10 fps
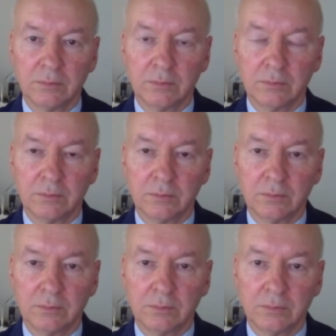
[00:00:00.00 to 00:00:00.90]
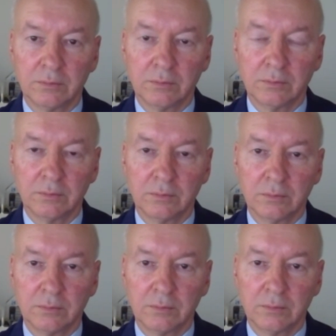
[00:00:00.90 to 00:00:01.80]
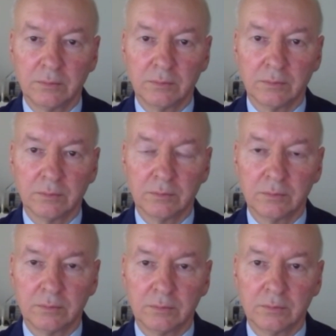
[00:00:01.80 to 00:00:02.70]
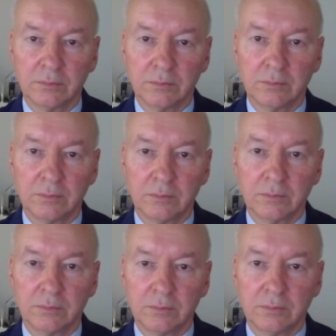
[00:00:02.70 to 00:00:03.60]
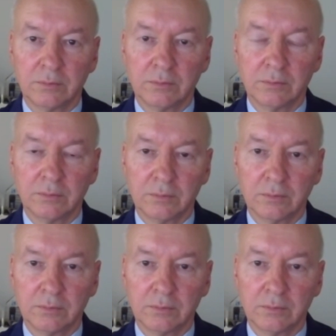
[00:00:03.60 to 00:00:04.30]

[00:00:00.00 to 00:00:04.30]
This person isn't speaking.